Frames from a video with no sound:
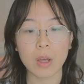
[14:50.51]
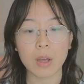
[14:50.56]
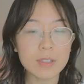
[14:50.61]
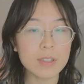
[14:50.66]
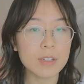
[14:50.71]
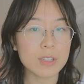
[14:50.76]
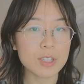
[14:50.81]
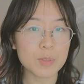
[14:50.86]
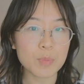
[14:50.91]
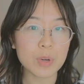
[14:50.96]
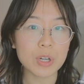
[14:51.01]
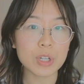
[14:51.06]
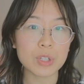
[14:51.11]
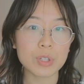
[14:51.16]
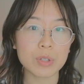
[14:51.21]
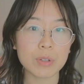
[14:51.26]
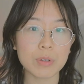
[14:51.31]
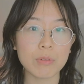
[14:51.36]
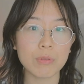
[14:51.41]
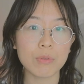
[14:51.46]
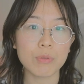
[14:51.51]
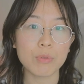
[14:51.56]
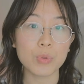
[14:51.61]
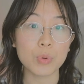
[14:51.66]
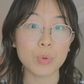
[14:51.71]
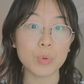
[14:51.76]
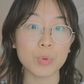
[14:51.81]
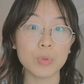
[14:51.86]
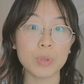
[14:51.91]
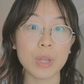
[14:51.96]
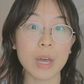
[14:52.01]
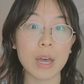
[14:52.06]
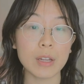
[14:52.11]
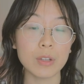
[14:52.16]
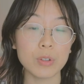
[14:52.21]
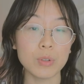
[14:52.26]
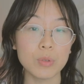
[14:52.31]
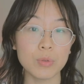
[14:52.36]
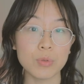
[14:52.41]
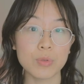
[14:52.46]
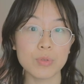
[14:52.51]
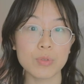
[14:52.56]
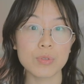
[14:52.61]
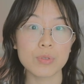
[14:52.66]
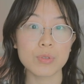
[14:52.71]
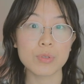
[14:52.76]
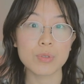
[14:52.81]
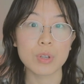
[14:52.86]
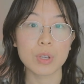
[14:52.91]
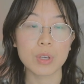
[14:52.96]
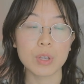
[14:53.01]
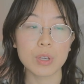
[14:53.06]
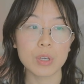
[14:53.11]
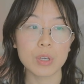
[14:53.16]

expression through that use,